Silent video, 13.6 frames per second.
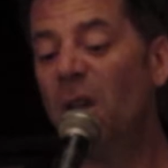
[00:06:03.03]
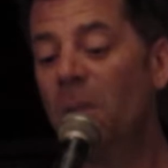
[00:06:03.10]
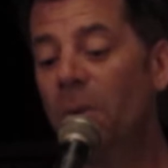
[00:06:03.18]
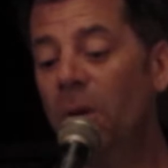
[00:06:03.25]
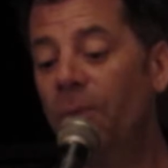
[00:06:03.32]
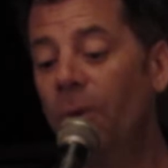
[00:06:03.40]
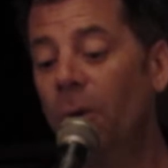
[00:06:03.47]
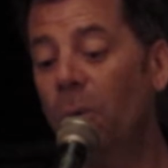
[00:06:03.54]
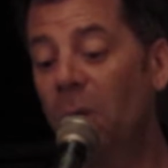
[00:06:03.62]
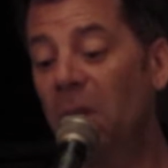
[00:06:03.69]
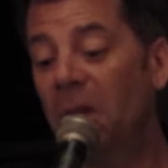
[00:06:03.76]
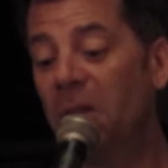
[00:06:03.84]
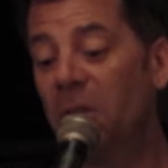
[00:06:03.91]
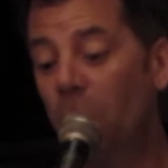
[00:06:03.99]
but if you're
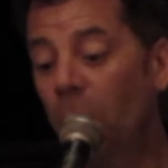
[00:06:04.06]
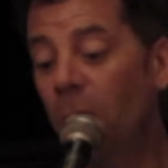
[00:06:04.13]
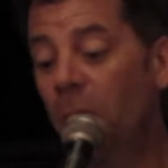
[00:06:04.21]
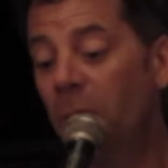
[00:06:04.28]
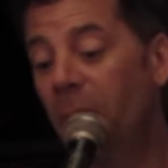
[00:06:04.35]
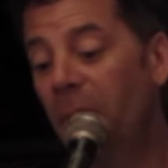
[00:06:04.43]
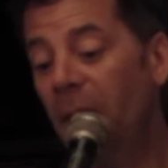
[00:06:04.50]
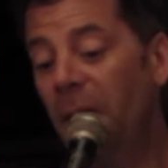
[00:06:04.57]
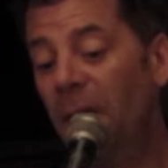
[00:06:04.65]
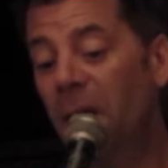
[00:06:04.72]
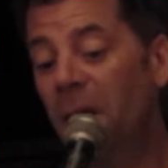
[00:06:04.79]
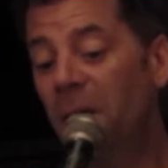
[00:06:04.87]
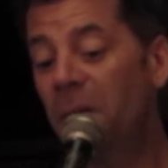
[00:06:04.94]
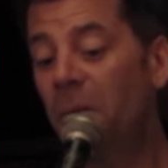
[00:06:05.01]
willing to work with me
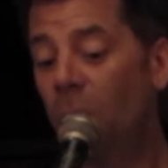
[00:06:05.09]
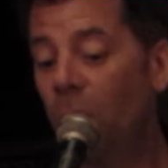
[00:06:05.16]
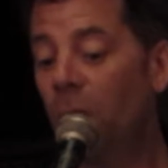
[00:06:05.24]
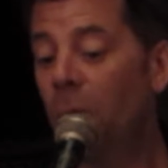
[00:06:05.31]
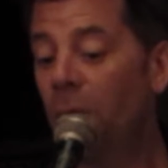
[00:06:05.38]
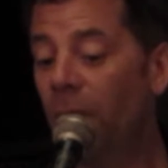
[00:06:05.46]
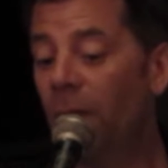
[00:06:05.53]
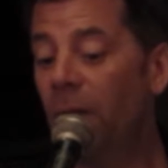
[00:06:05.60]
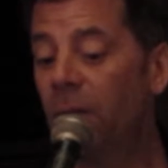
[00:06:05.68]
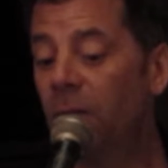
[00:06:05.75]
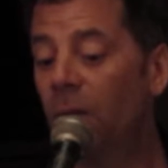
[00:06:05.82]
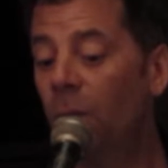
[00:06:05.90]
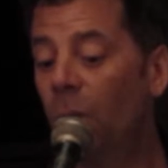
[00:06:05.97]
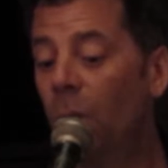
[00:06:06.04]
and work with
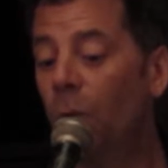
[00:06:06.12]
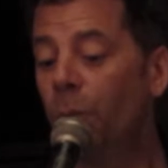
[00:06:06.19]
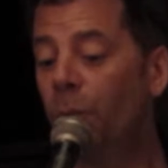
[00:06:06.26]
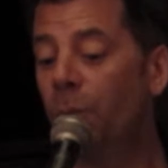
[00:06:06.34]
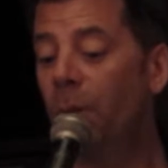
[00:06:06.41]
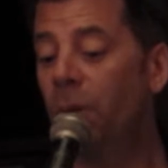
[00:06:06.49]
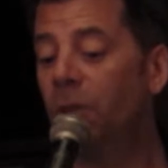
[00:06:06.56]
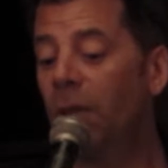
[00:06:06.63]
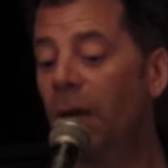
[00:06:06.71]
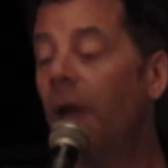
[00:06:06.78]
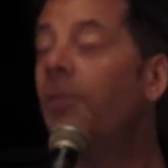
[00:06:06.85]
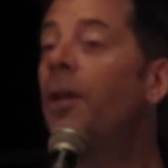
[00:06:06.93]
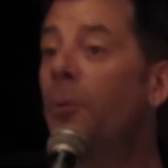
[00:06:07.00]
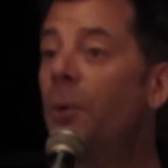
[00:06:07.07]
us on what we're proposing, I
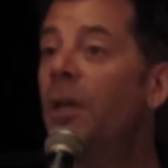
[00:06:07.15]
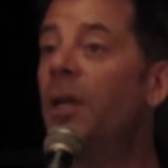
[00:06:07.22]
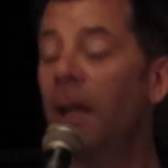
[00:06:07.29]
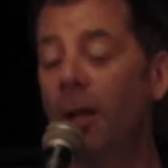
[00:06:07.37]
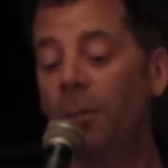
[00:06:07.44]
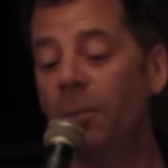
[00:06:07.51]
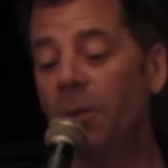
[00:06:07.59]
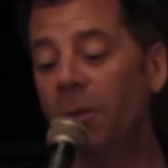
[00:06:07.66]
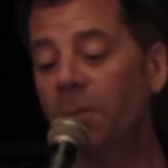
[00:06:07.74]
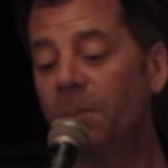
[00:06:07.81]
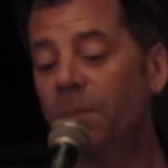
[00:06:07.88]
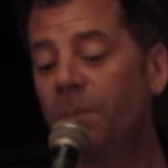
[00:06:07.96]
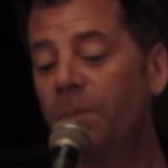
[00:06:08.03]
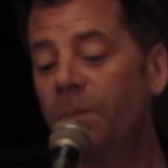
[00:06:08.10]
think we can help you.
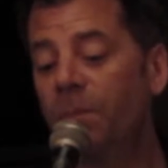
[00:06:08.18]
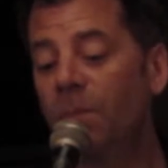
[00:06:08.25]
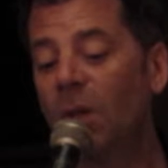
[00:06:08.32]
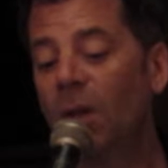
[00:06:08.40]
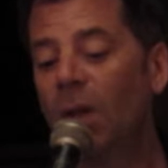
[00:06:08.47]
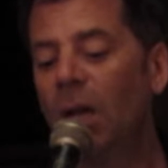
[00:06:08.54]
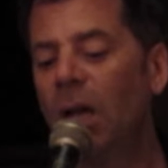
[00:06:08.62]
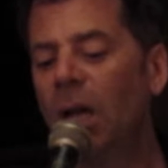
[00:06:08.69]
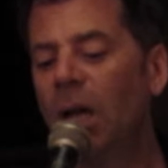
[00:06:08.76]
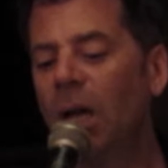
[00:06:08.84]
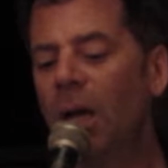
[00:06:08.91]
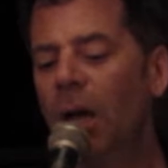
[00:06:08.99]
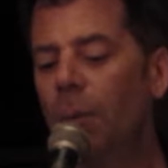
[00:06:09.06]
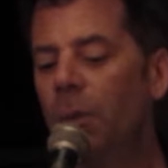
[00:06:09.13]

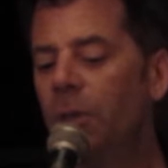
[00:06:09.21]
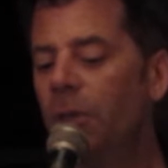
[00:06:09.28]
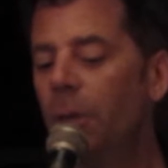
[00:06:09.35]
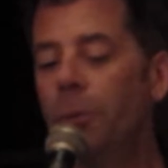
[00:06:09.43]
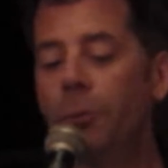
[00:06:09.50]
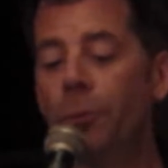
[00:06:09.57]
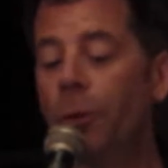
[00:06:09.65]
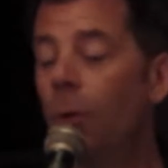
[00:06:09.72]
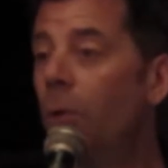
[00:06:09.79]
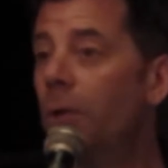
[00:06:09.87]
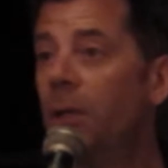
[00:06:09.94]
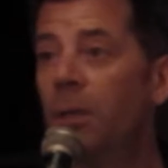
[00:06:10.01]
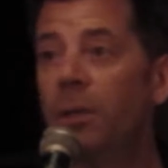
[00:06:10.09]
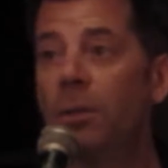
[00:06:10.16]
I wish I was
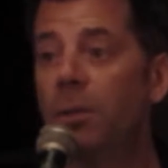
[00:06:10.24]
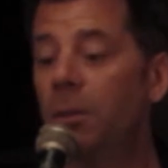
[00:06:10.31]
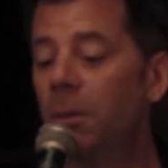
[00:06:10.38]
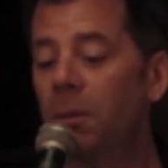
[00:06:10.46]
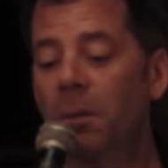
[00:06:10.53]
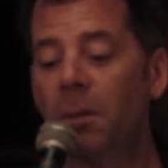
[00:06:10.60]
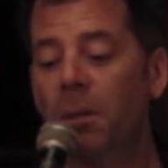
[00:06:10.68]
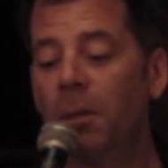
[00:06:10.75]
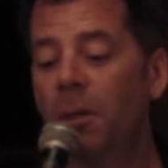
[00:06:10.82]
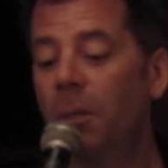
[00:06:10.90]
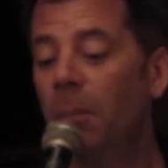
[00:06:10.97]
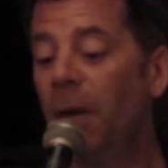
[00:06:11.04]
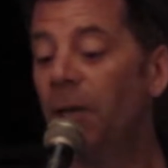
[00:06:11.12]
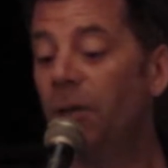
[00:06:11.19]
recording this.
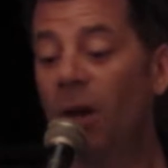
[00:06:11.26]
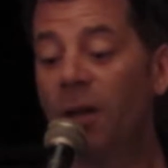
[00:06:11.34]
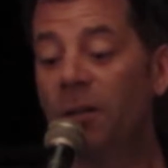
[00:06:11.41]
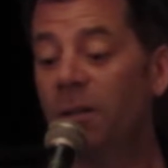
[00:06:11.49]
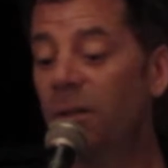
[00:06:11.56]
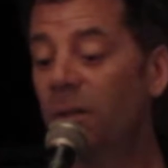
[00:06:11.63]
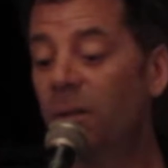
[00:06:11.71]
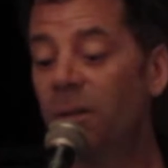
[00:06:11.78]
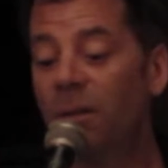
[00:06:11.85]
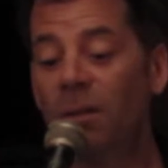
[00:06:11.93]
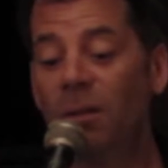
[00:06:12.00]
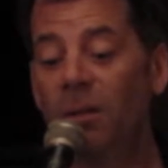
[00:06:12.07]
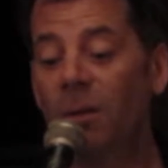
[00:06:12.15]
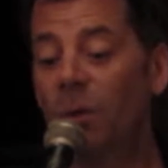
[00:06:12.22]
My doctor?
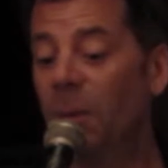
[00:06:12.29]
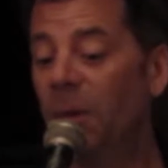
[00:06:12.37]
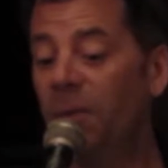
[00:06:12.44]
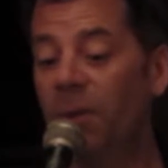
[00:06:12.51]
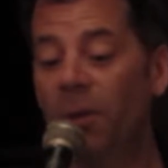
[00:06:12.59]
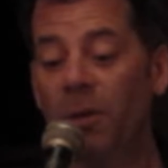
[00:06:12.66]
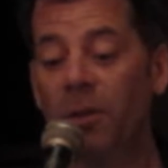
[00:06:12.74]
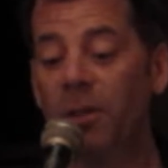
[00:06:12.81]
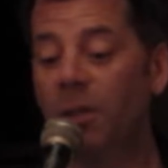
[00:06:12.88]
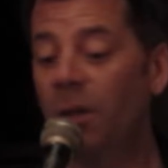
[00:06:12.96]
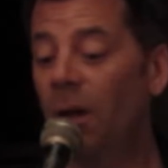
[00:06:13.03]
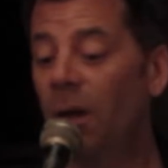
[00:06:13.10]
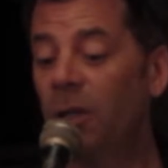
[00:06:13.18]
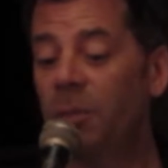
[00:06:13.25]
What about the nurse at
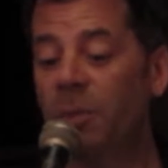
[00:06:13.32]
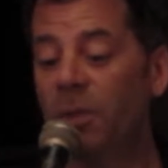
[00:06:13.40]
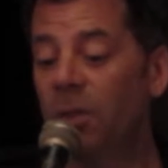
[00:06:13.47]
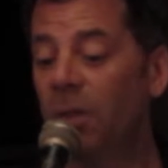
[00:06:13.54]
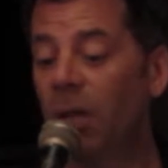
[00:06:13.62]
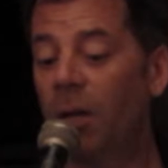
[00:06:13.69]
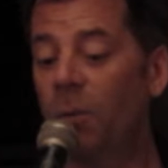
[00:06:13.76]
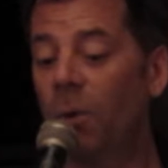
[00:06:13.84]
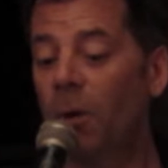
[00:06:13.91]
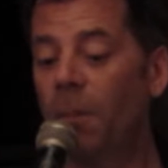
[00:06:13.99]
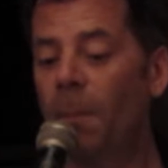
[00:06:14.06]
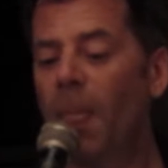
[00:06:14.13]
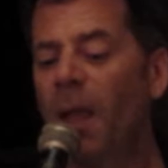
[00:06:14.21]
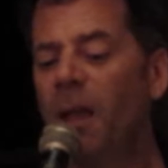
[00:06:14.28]
the hospital psych ward?
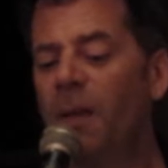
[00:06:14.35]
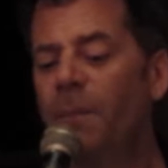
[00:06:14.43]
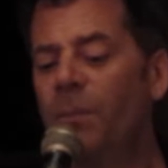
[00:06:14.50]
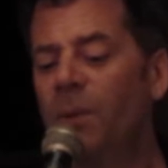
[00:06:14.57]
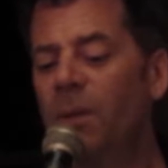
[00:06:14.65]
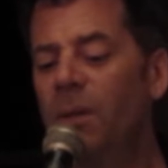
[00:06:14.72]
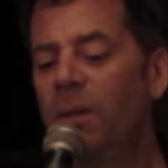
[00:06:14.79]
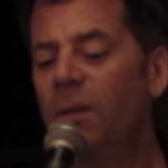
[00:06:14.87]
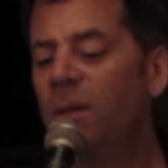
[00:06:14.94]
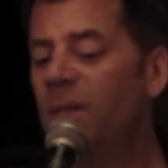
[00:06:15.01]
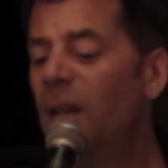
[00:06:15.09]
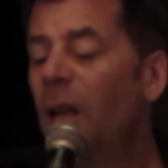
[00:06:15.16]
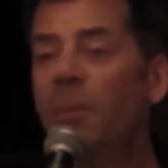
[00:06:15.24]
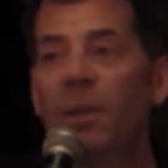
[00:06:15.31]

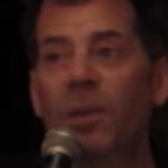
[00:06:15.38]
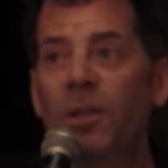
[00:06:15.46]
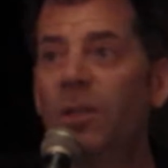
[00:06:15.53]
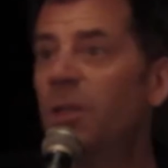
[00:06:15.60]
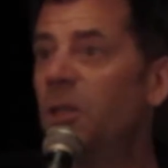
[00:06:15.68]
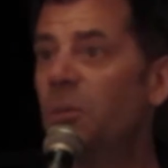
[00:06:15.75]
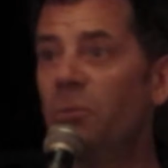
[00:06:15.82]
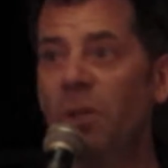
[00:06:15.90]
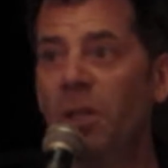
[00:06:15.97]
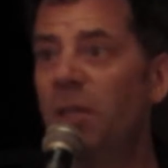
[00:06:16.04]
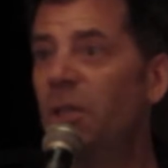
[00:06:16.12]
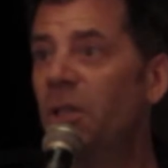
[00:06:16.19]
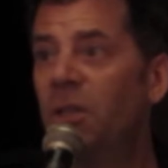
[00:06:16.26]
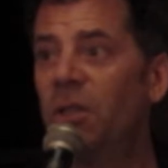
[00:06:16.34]
Tell me this isn't
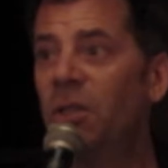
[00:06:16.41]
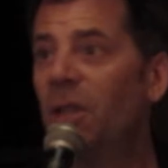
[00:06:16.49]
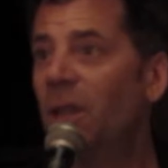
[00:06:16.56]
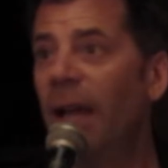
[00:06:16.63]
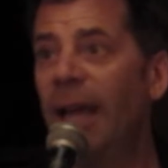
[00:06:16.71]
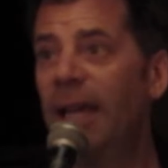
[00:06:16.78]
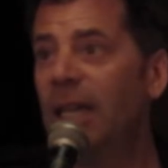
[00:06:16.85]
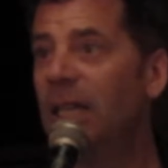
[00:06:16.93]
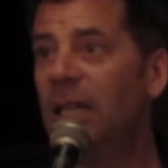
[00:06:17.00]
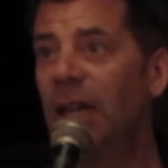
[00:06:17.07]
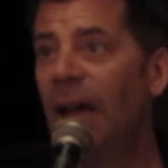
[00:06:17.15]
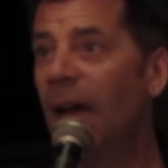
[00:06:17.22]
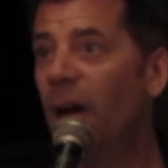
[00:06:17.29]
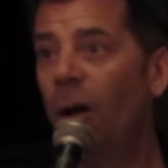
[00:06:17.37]
religious, like,
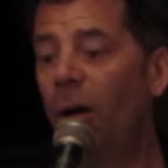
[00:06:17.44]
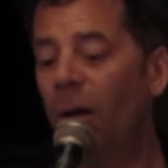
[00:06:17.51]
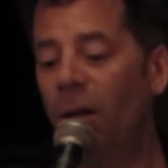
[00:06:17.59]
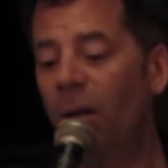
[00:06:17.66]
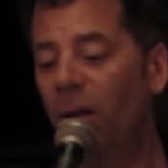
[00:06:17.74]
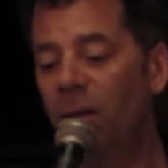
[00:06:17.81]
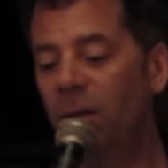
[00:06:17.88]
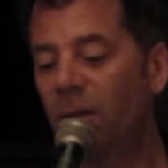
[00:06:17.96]
at all.